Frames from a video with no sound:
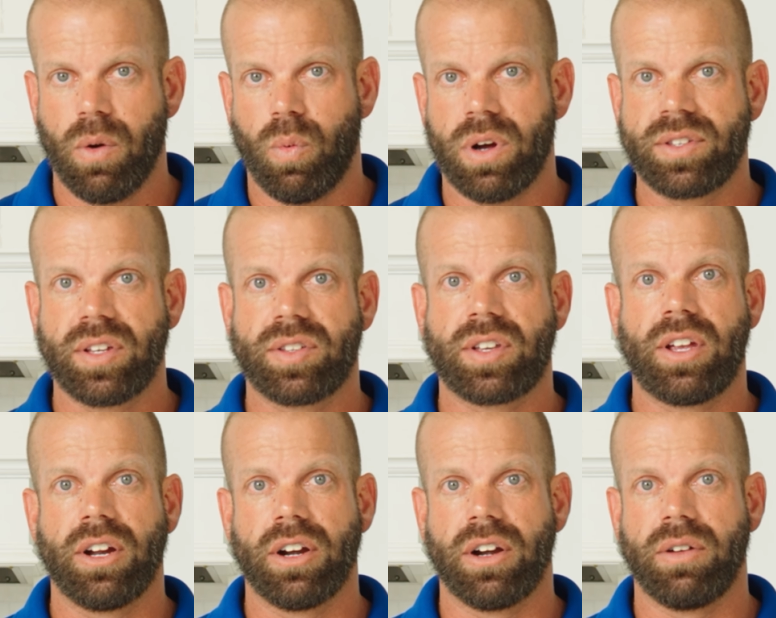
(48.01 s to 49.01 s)
Once it's
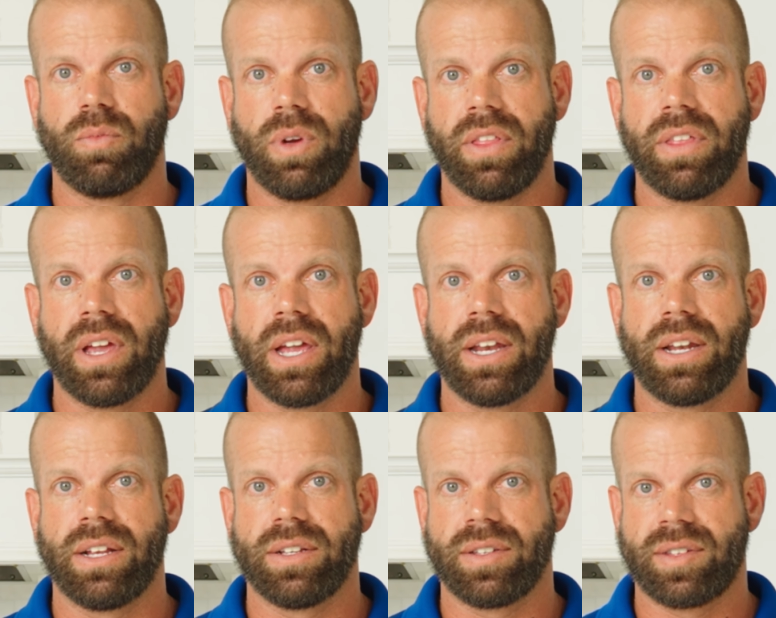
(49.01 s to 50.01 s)
cured, we
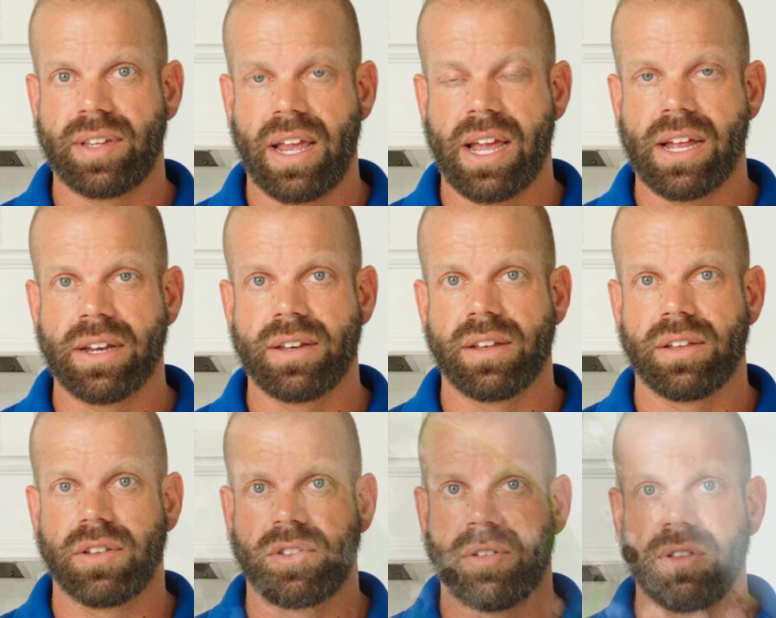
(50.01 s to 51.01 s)
then sand
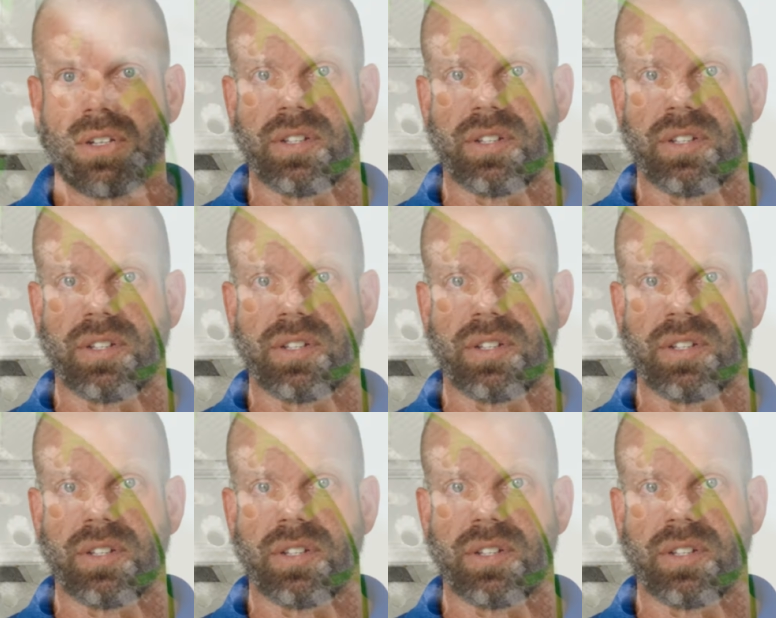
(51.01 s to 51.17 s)
to the